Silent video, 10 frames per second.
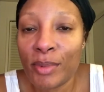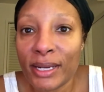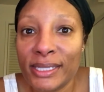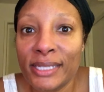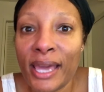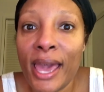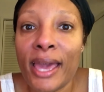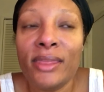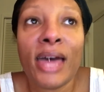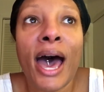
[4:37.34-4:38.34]
about it
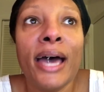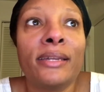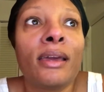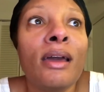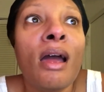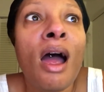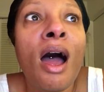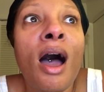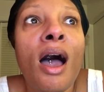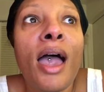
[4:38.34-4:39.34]
today that
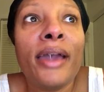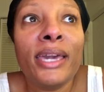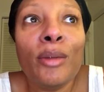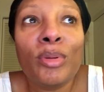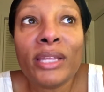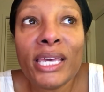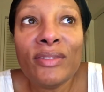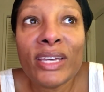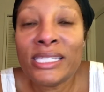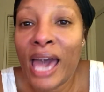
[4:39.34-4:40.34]
I can't
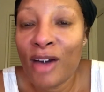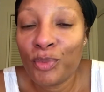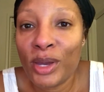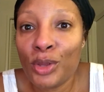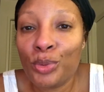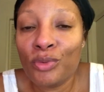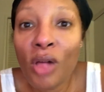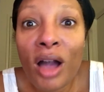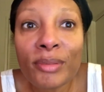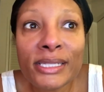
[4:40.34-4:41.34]
believe it's halfway through
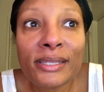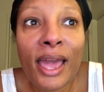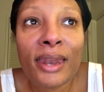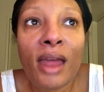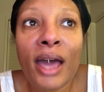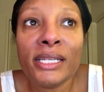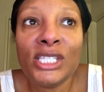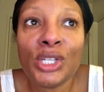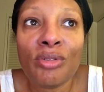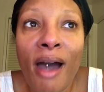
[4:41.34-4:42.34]
Vlogmas and I
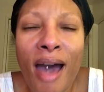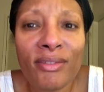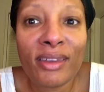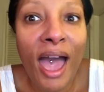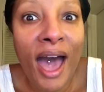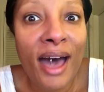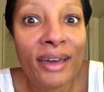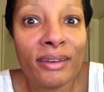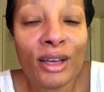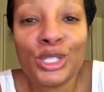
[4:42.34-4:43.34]
still haven't
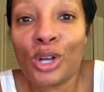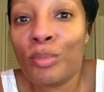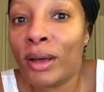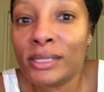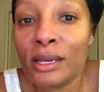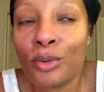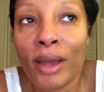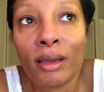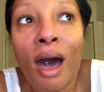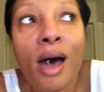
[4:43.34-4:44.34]
had a Starbucks and a
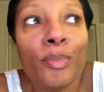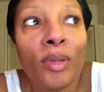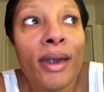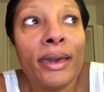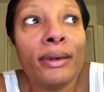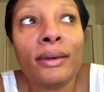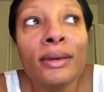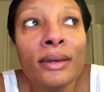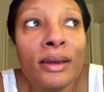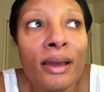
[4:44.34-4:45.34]
red cup. Like,
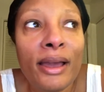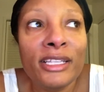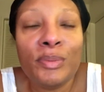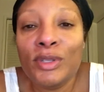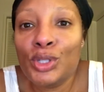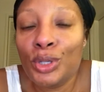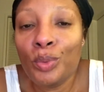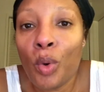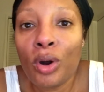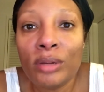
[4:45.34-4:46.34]
it's been too
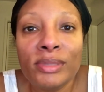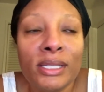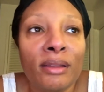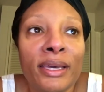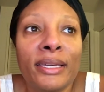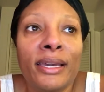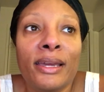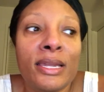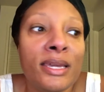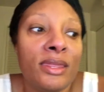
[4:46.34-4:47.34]
warm to like get
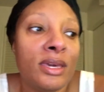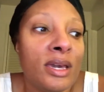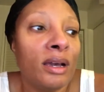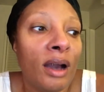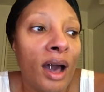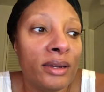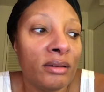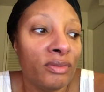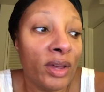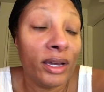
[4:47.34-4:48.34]
anything kind
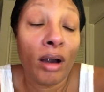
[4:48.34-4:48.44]
of like